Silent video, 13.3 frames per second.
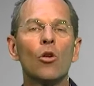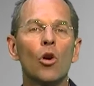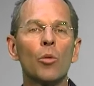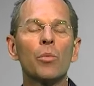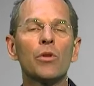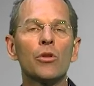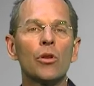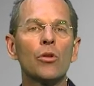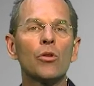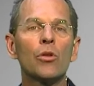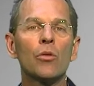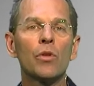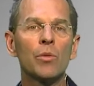corporate
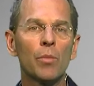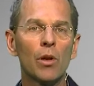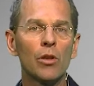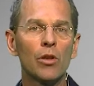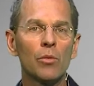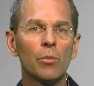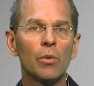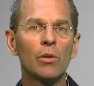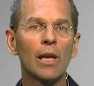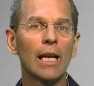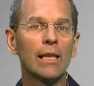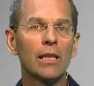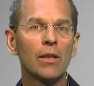social
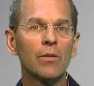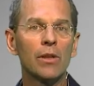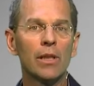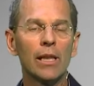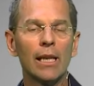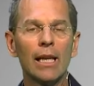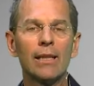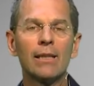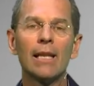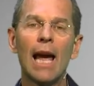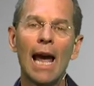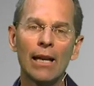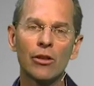responsible activity
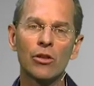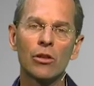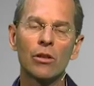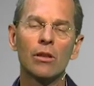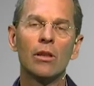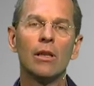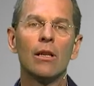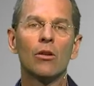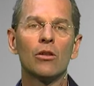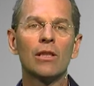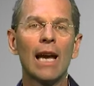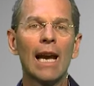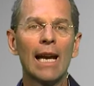attached
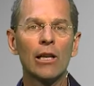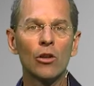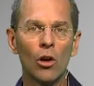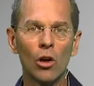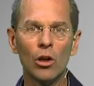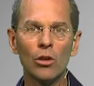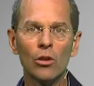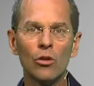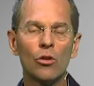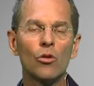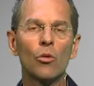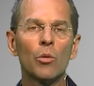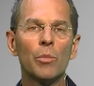or tagged on
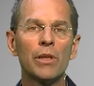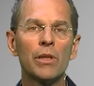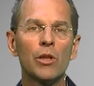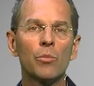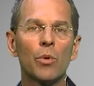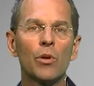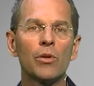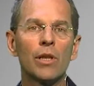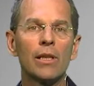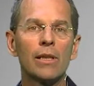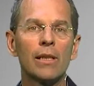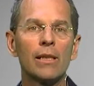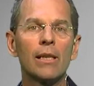to normal business
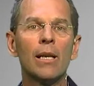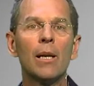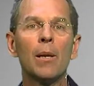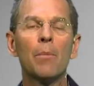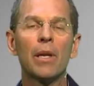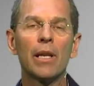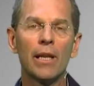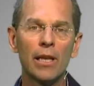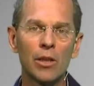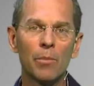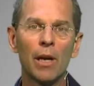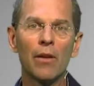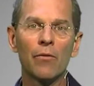processes, but it
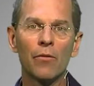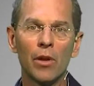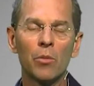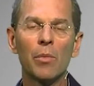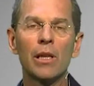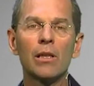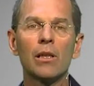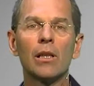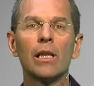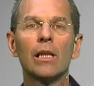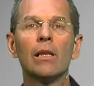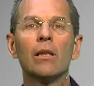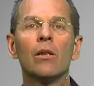is about
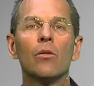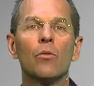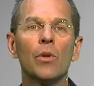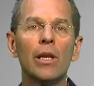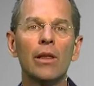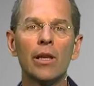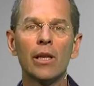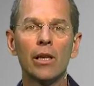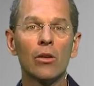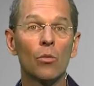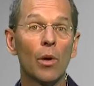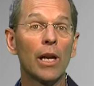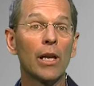fundamentally
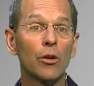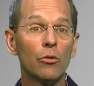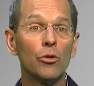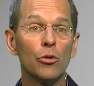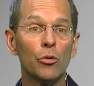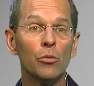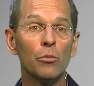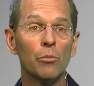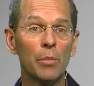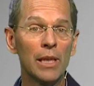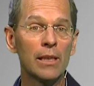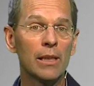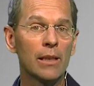rethinking the way you do
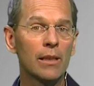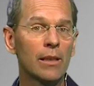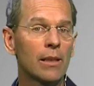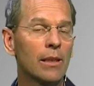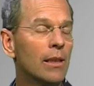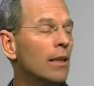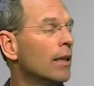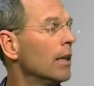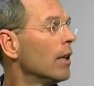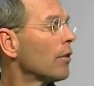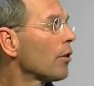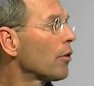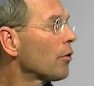business.
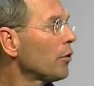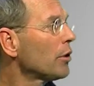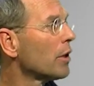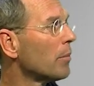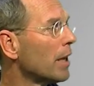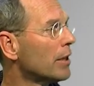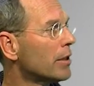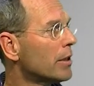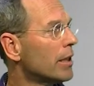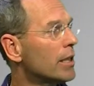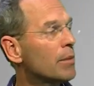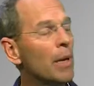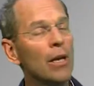The third
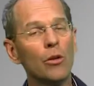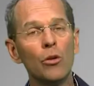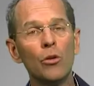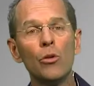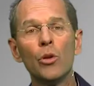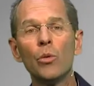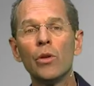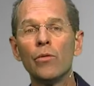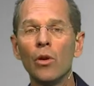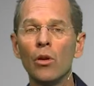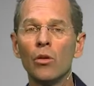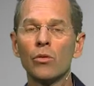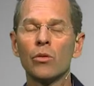dimension is about who you
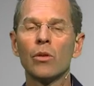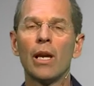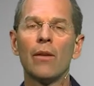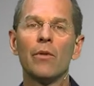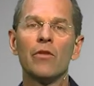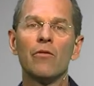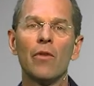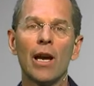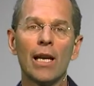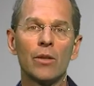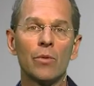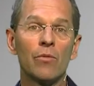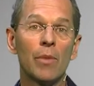involve,
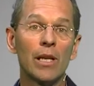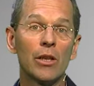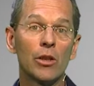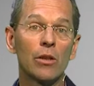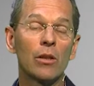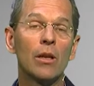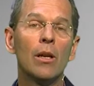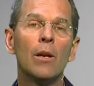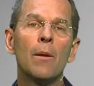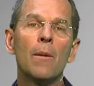as we've mentioned.